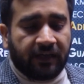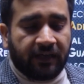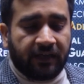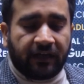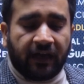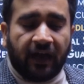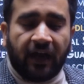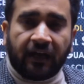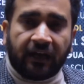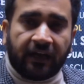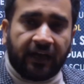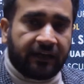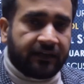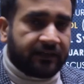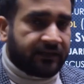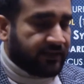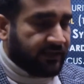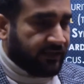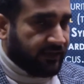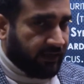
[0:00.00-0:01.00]
Iraq and
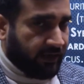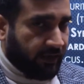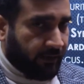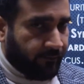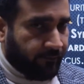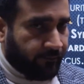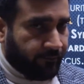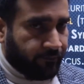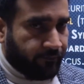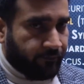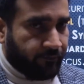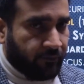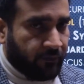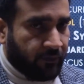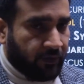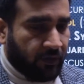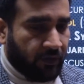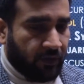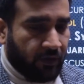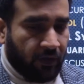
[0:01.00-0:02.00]
Syria?
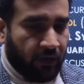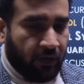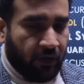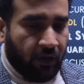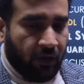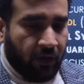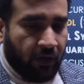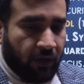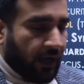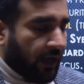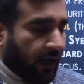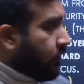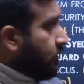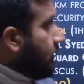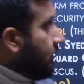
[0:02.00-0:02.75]
Now,